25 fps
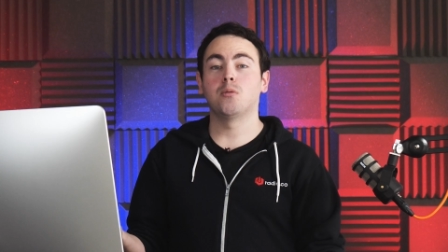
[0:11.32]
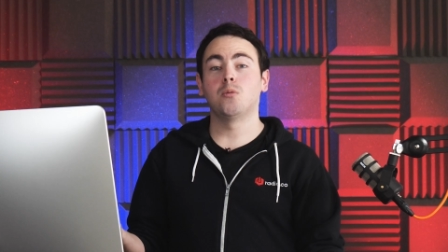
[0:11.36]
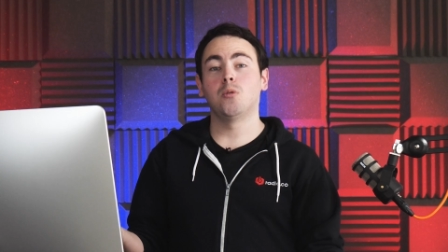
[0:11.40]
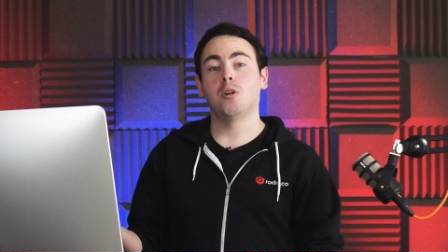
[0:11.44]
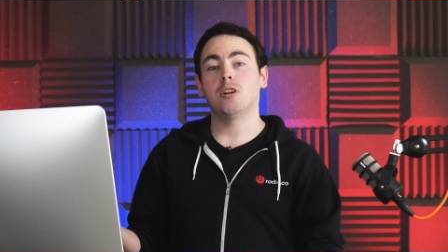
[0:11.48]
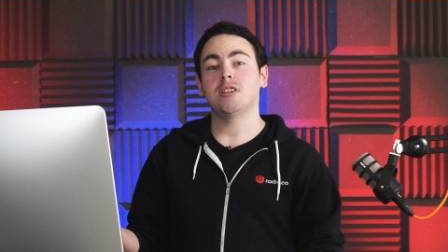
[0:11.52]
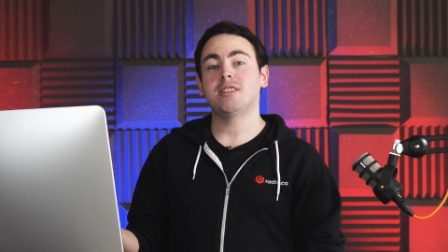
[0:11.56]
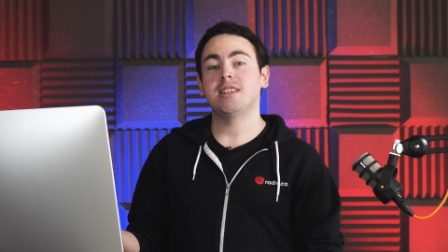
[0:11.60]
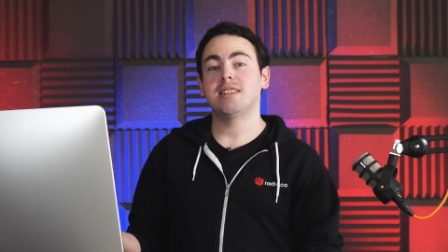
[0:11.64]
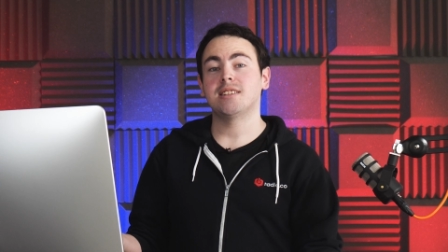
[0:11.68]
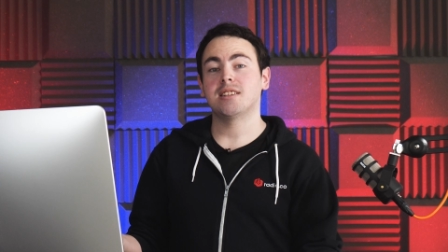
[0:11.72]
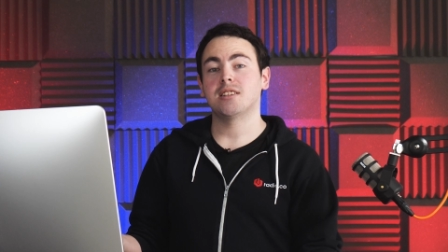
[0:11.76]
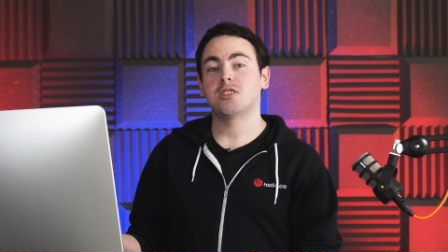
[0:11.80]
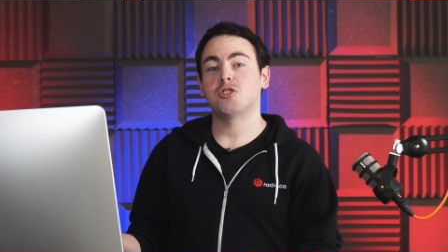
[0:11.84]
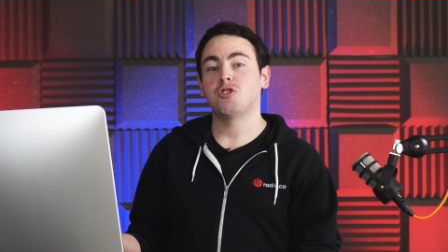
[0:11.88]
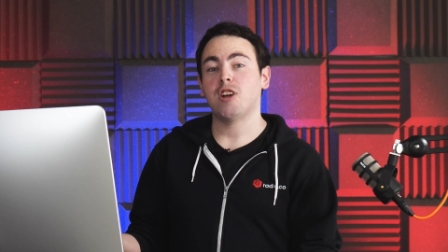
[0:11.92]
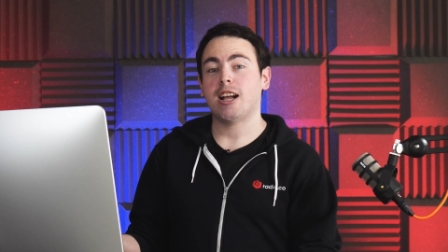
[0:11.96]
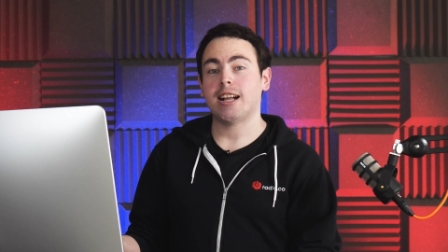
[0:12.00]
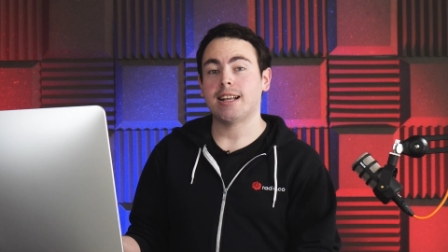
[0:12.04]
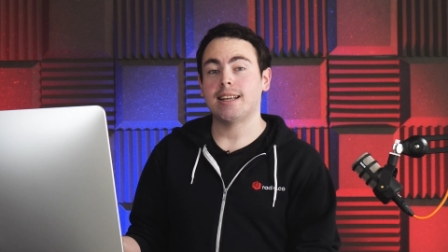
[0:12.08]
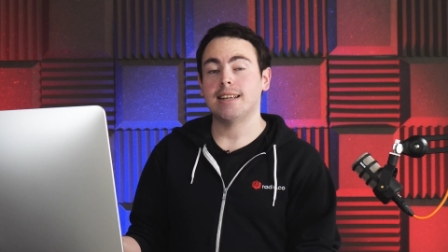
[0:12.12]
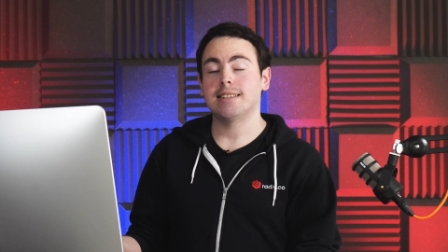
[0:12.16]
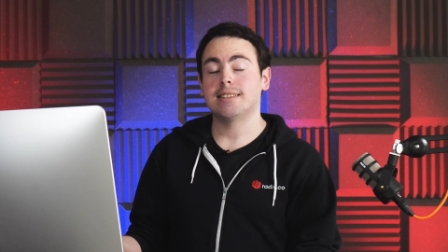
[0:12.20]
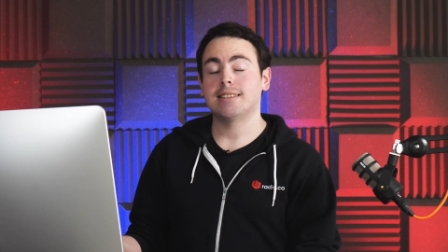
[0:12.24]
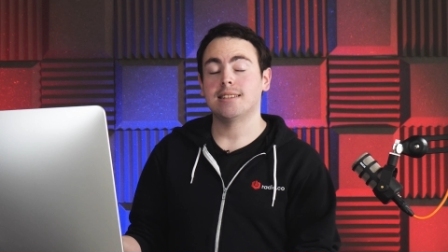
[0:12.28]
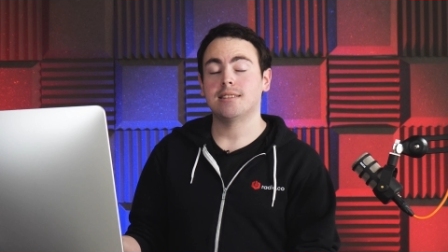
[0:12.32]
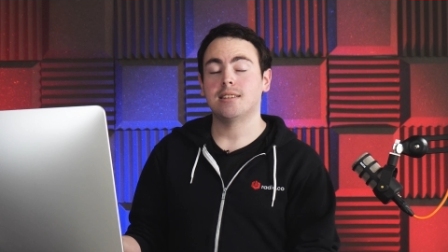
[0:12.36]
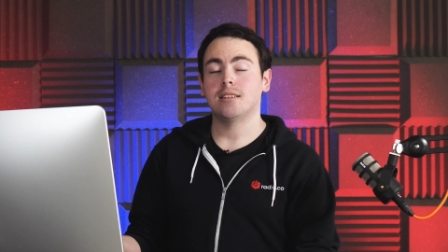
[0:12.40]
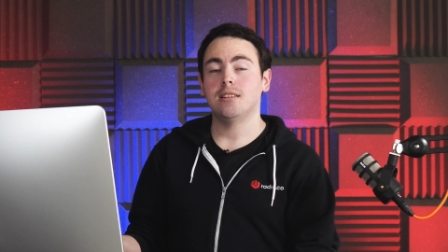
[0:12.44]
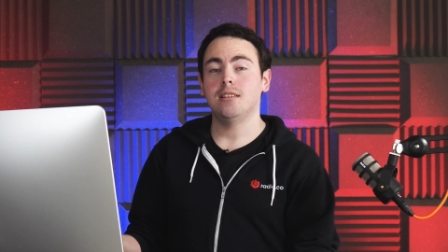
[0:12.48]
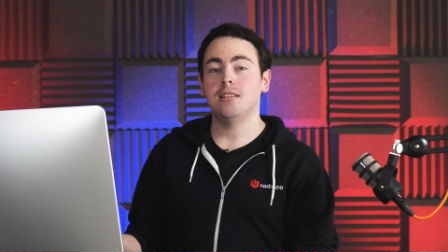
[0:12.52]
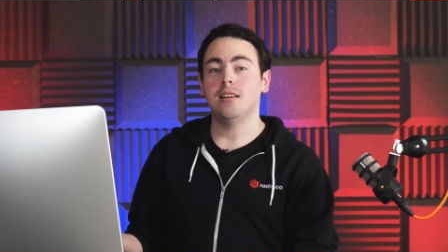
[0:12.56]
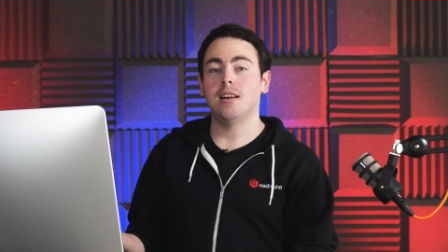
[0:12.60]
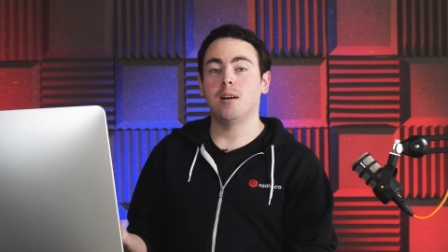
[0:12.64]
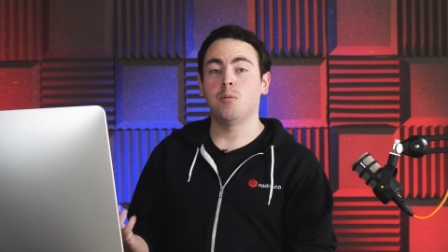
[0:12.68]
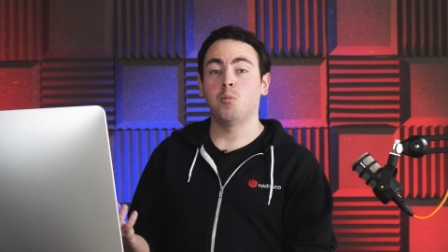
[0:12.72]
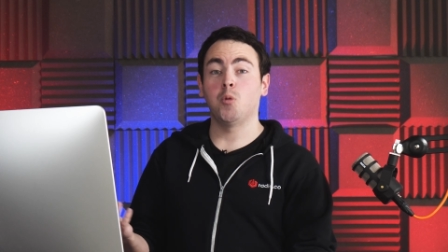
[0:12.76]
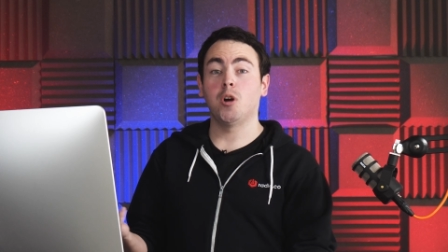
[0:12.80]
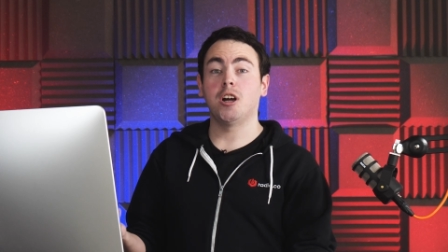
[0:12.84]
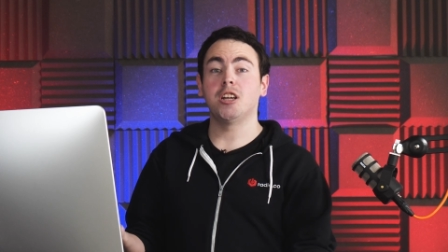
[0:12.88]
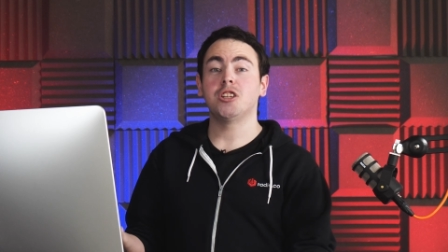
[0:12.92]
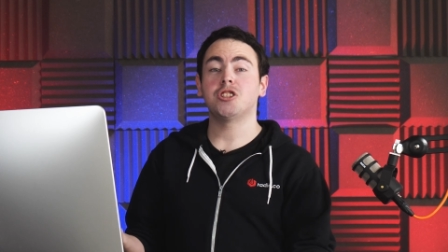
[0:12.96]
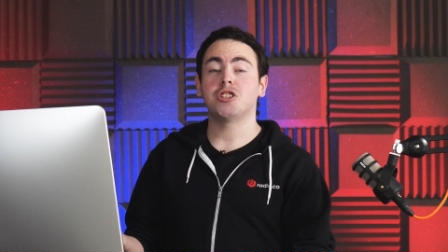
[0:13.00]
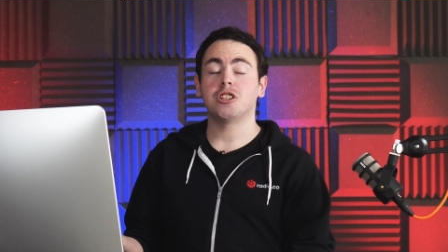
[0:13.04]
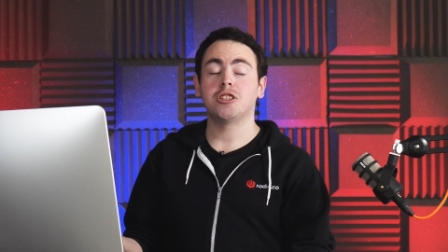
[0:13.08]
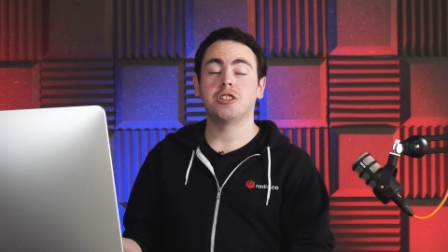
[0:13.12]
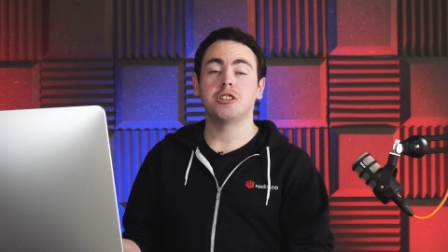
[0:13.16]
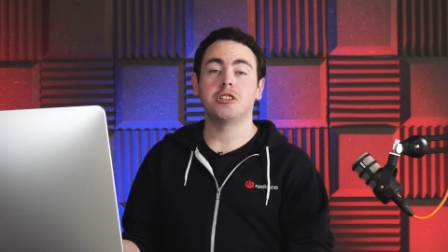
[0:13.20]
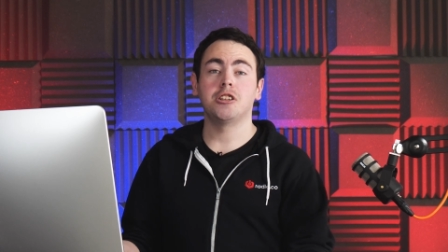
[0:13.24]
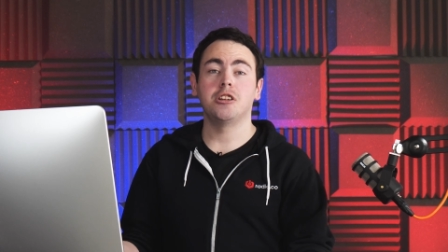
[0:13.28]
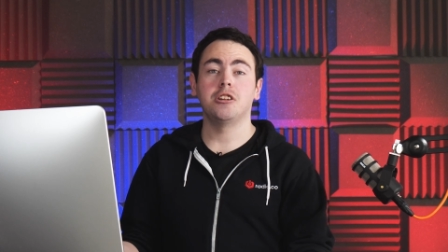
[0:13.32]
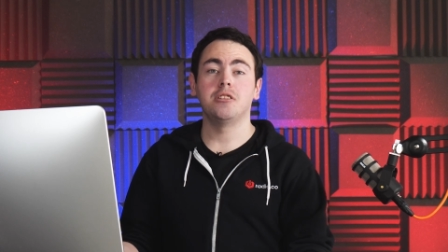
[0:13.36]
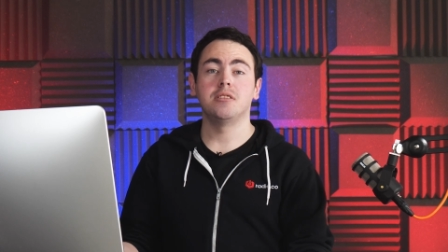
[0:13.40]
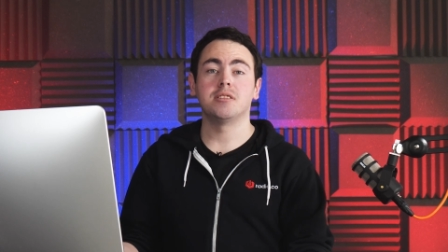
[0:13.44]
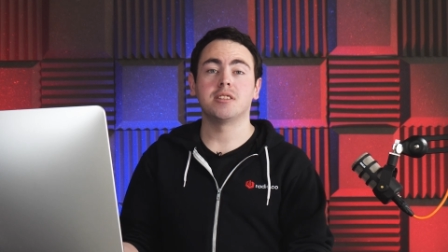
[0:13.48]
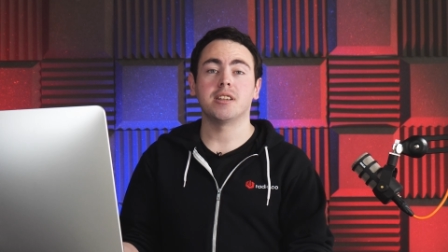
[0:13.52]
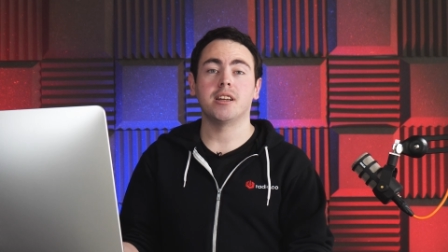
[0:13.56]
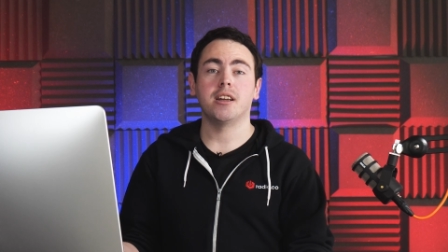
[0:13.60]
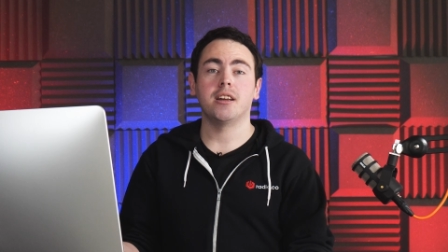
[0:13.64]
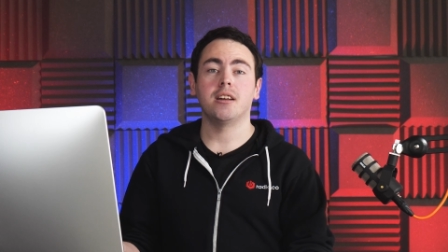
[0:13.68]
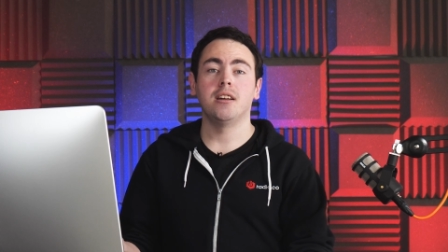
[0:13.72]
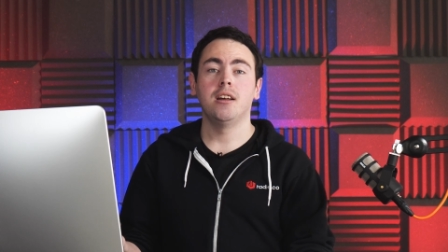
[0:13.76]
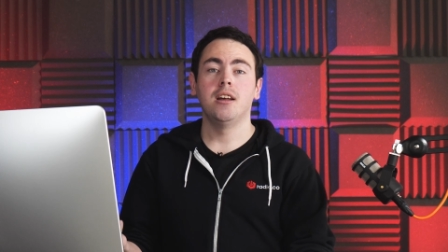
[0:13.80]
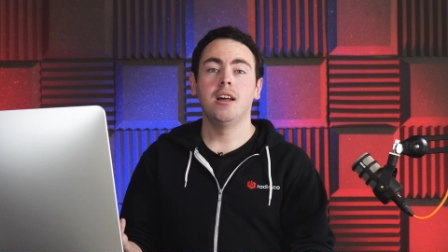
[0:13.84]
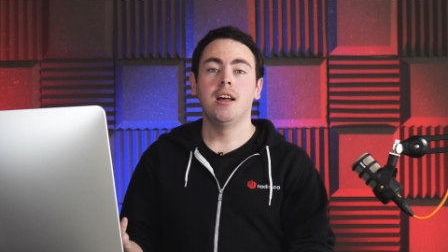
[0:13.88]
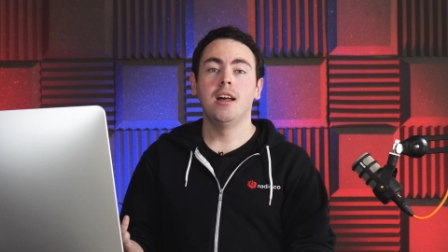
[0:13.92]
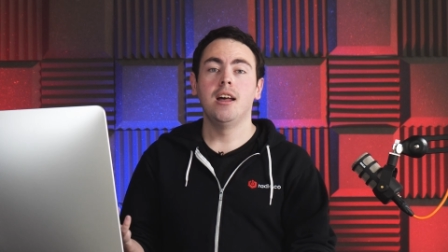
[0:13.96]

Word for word: what is a track editor and why should you use it?